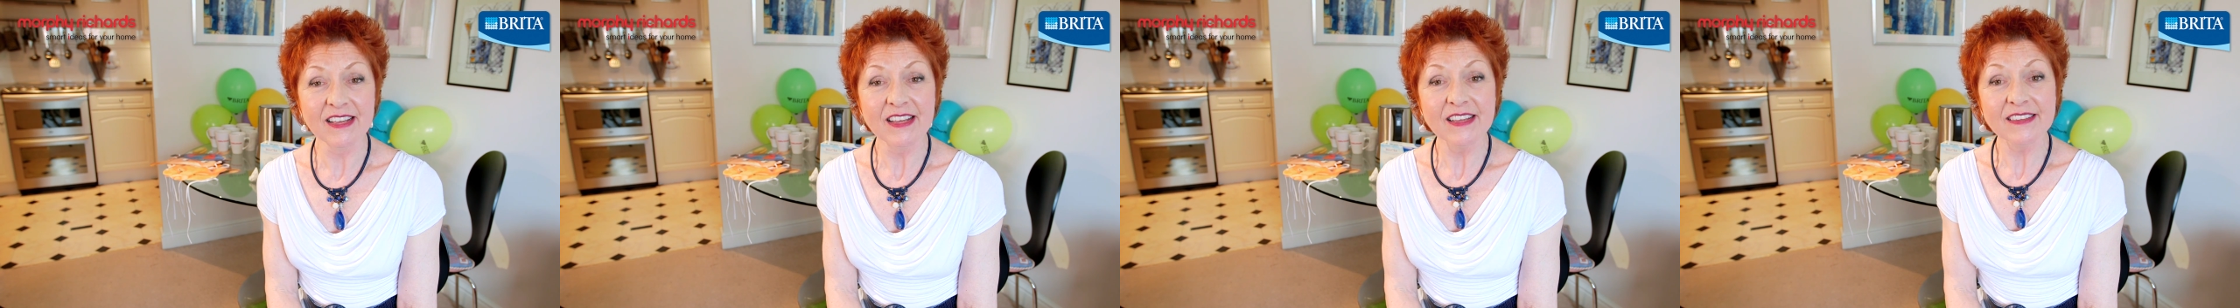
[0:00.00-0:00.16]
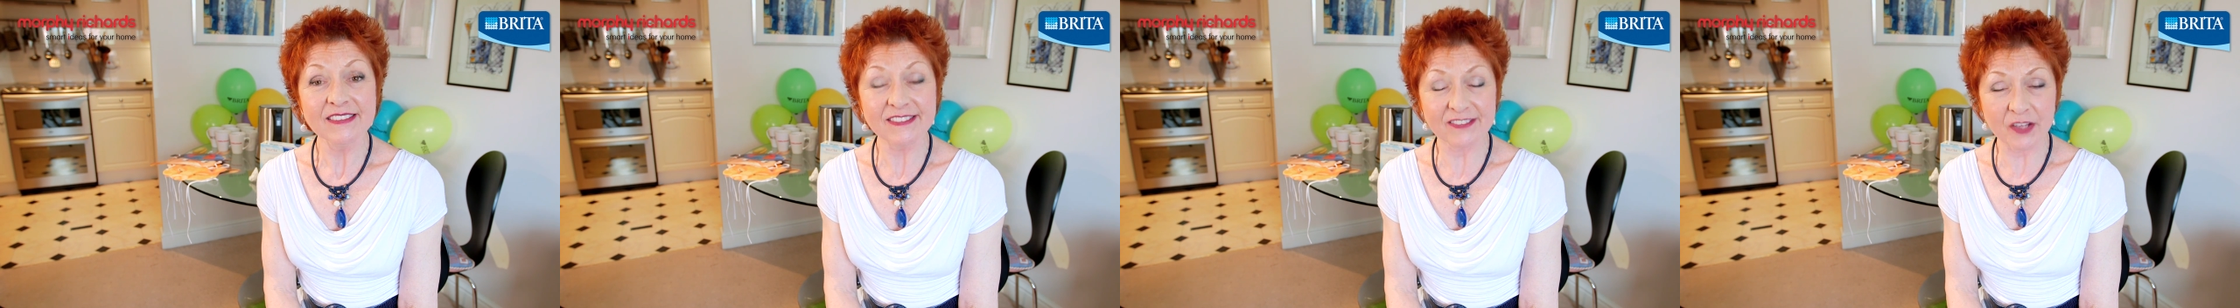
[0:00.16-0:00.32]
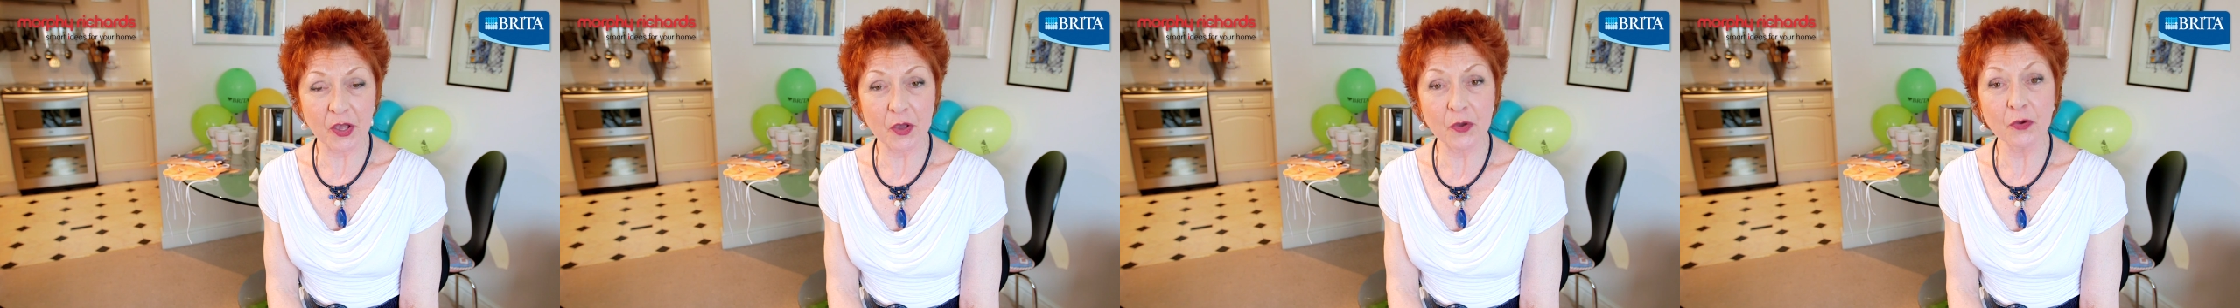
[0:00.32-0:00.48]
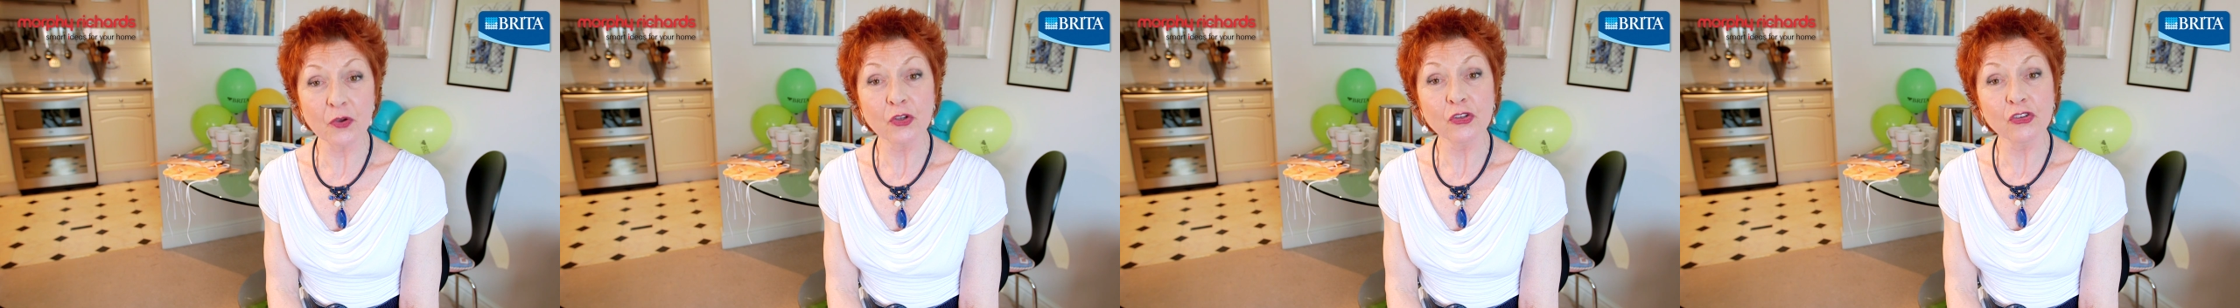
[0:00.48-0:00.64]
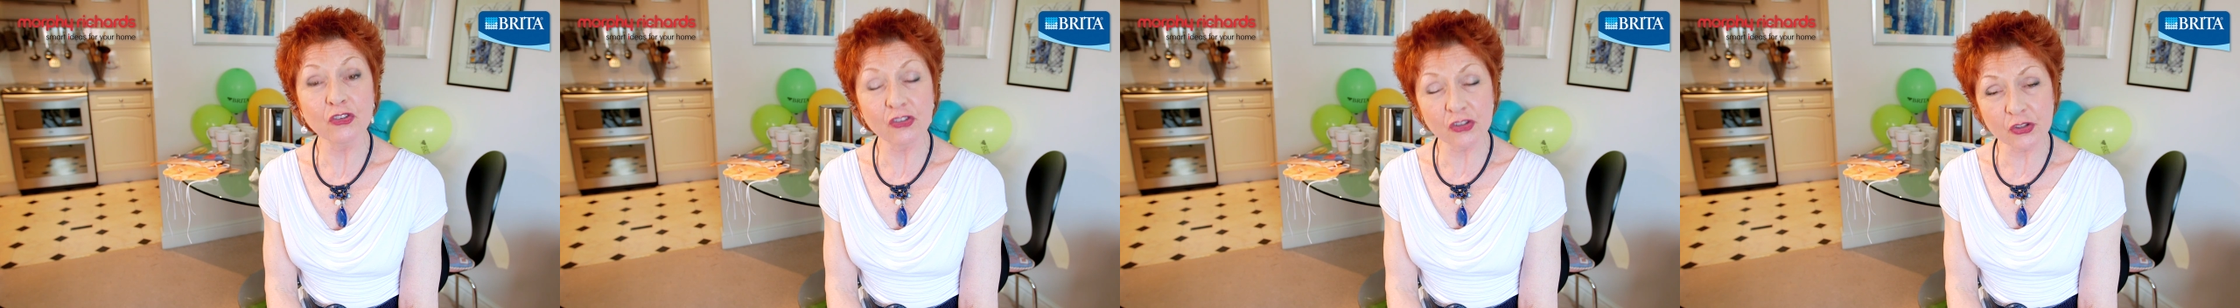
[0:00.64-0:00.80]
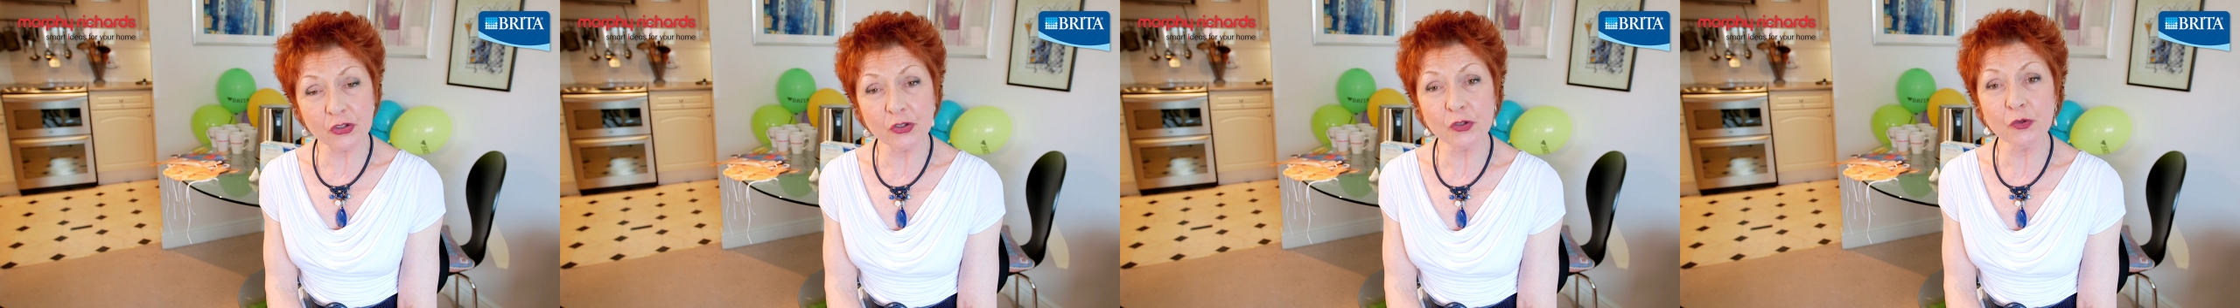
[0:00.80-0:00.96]
so
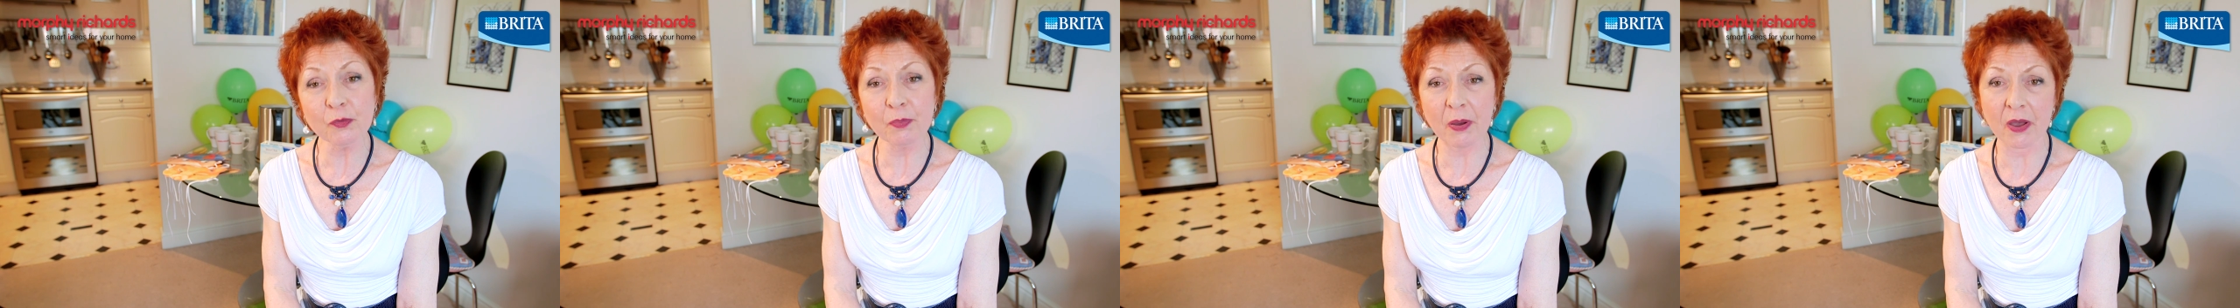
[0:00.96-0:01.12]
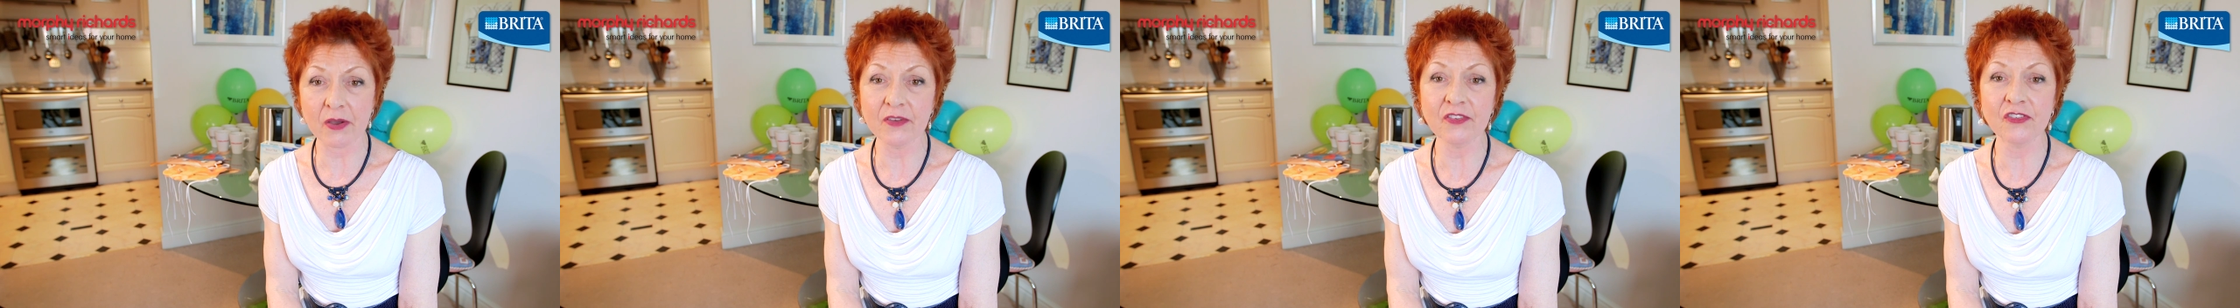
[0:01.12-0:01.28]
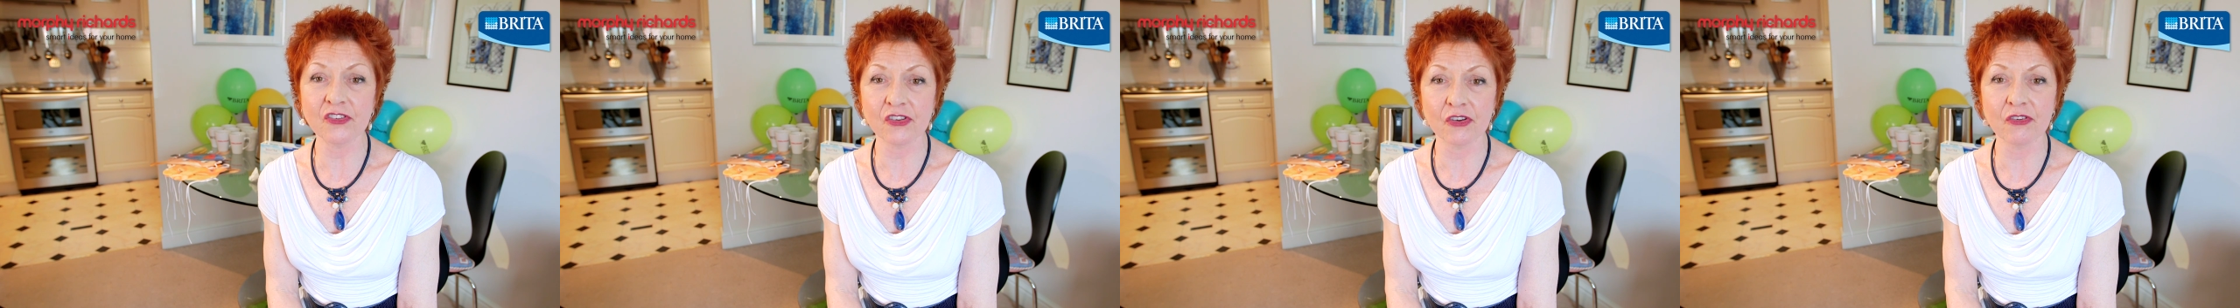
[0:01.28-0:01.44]
do post